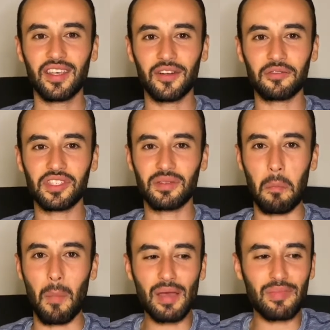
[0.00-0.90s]
just
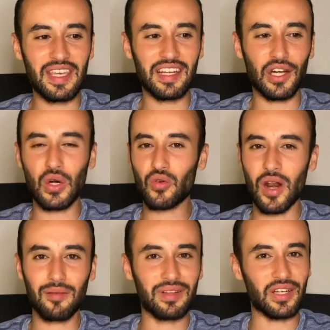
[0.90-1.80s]
might be an
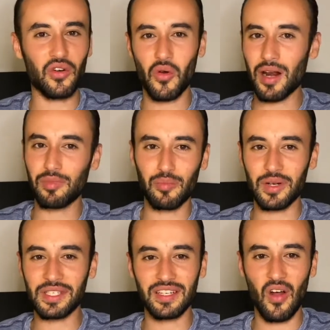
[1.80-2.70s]
incredible
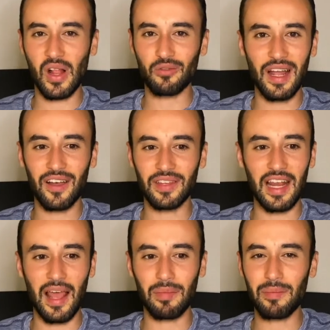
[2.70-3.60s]
person all around
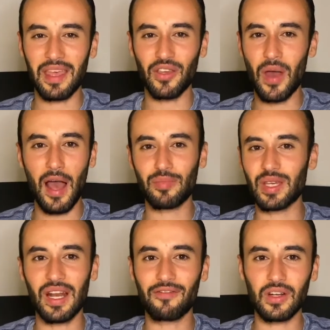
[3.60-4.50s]
and might make you happy
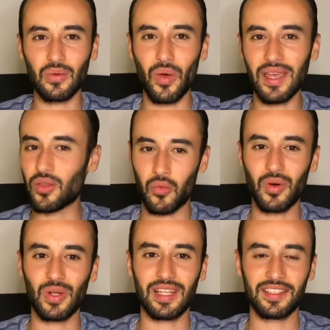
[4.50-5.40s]
in every way in the
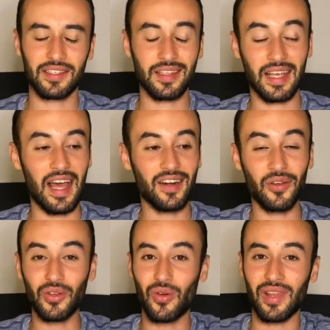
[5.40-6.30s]
world. And it's just like, I don't know,
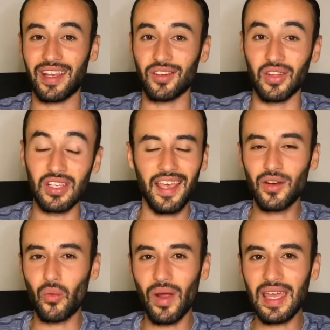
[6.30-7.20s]
you don't like her looks. In
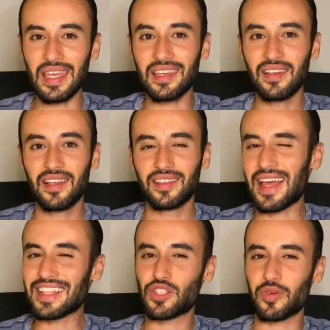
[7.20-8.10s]
a way,
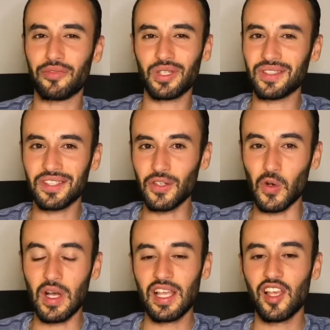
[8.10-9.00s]
that's superficial
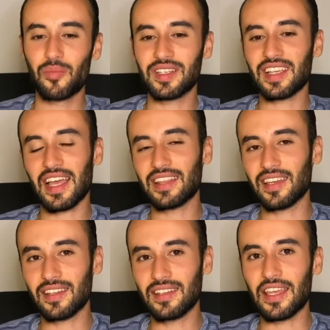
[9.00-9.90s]
too. But it's like, at the
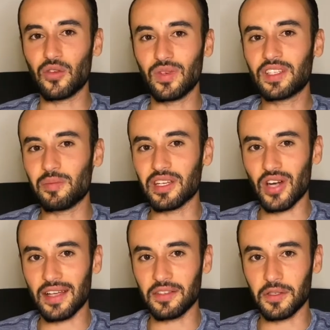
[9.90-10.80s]
end of the day, you need to be
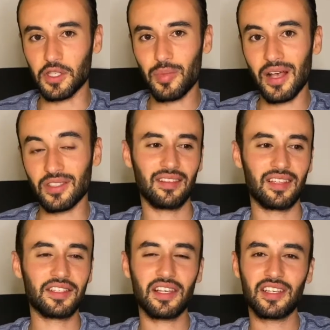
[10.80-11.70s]
attracted to your spouse.
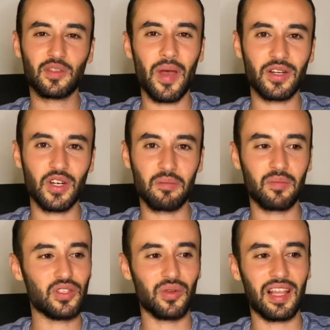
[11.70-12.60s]
There's a spectrum
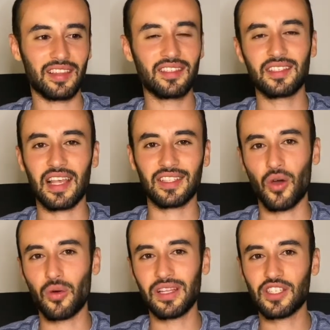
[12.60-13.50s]
between like, this is like
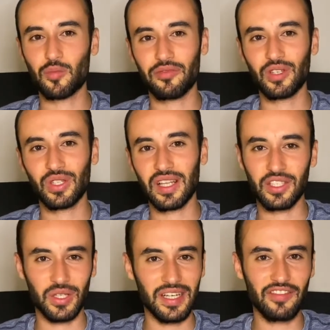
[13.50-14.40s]
totally superficial and
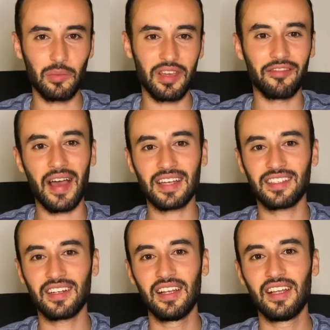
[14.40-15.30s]
shouldn't even be a
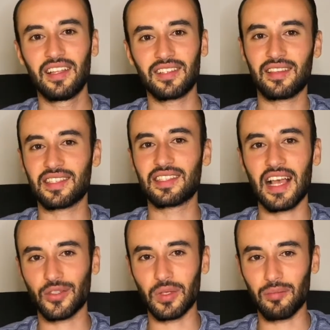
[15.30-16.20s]
factor, till this is
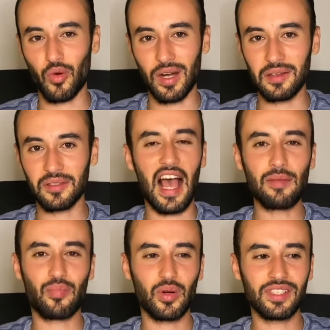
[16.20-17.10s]
actually important. I
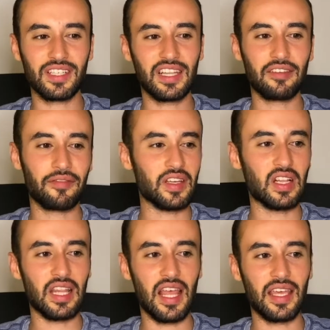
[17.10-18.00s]
personally feel
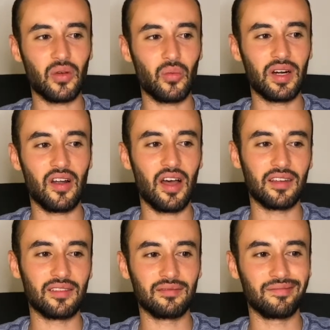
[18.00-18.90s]
like we're on